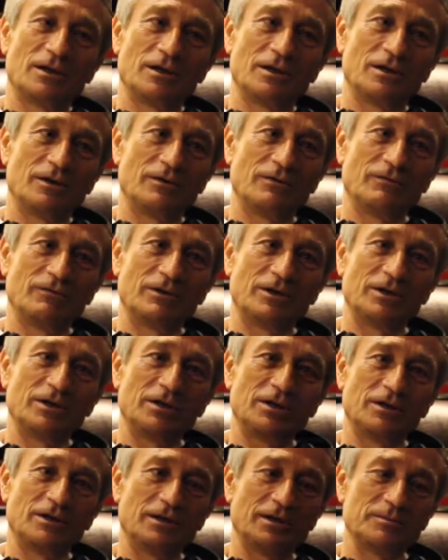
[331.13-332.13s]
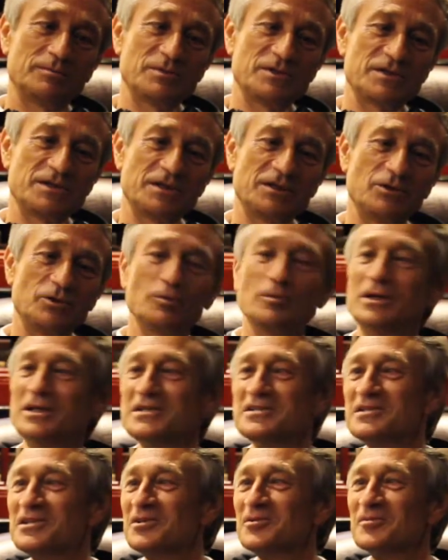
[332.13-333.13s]
uh, very let me say
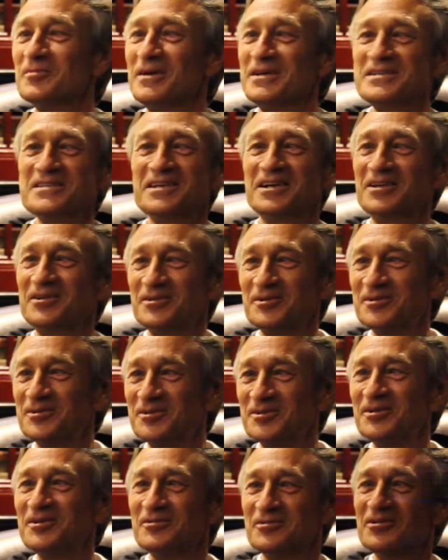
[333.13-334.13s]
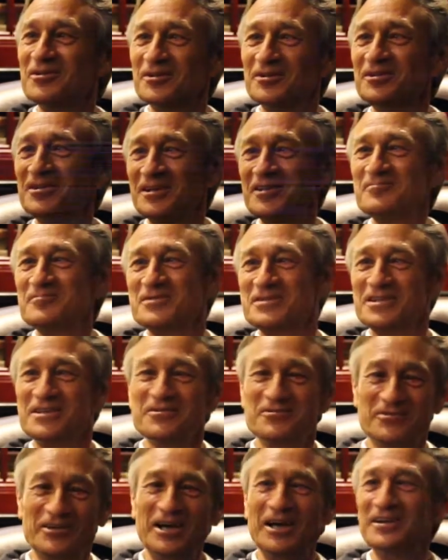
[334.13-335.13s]
humanistic to my side or uh, let me
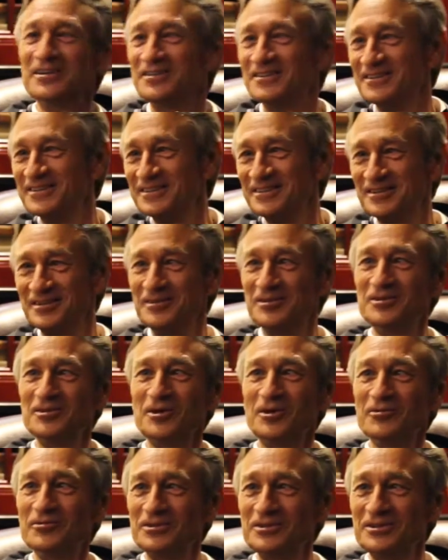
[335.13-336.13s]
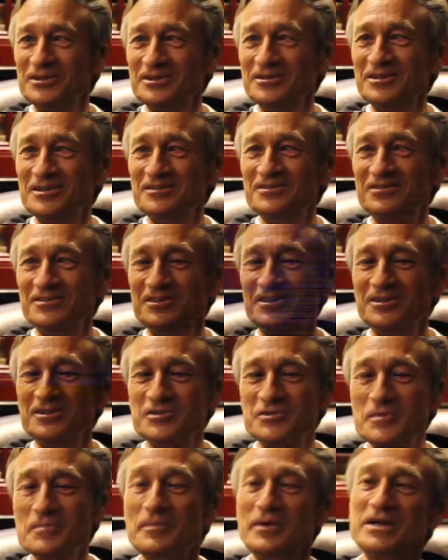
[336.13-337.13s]
say fan uh, often and that uh,
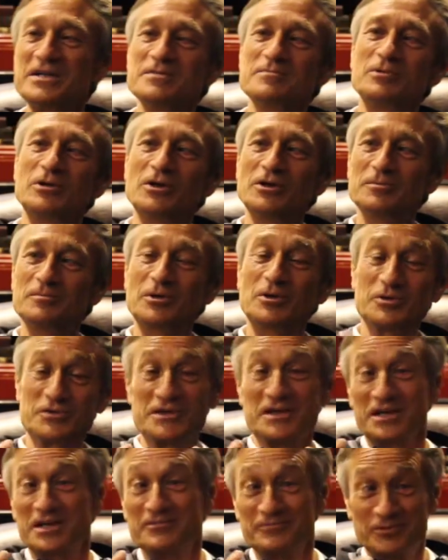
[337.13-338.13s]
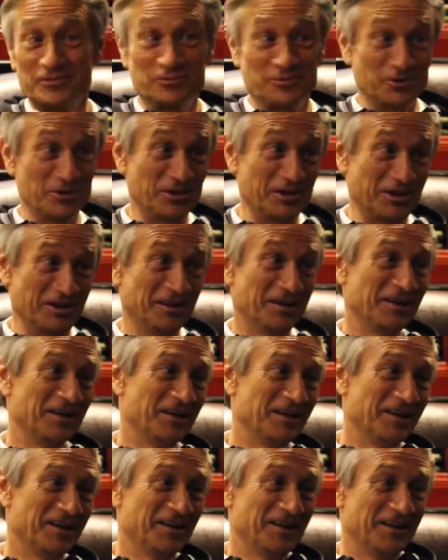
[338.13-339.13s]
surprised me a lot because I come from Turkey.
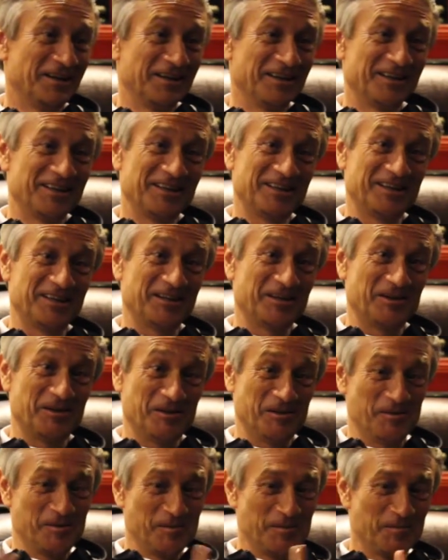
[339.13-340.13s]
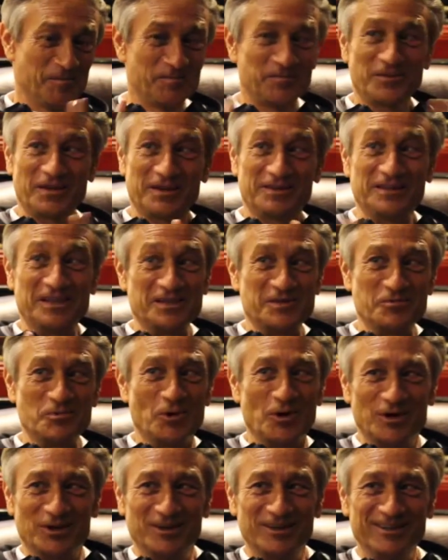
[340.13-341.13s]
Uh, there is
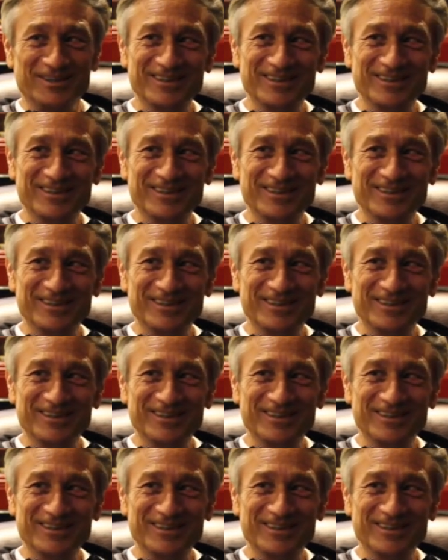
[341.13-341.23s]
war.